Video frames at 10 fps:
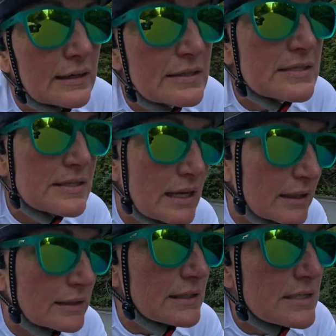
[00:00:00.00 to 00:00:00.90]
this is
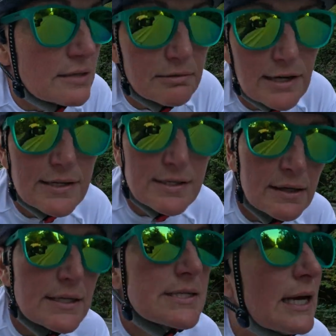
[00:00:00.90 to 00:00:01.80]
like the Lisa
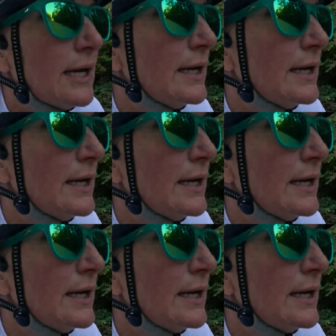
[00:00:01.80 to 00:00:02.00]
Renaissance.